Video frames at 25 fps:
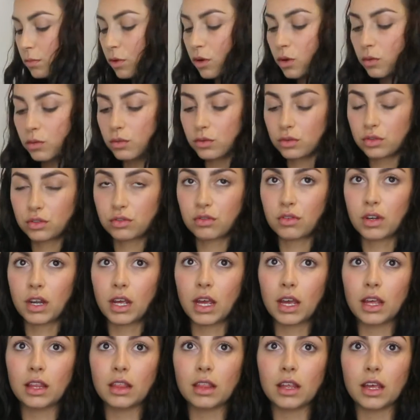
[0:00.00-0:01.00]
some hot water in
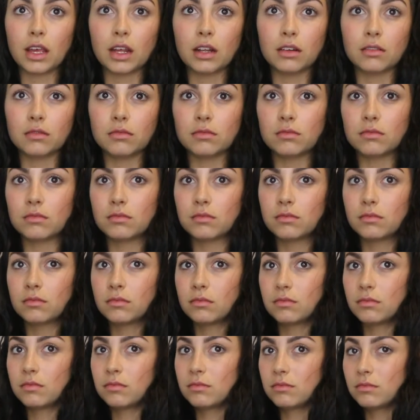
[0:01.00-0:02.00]
it and then
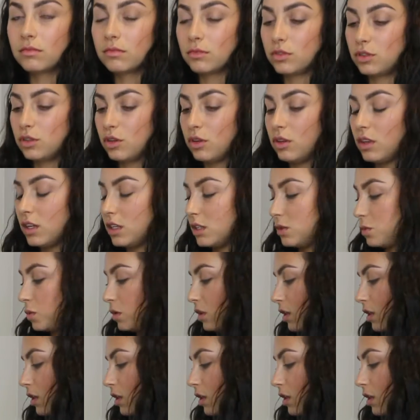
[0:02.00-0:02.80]
do this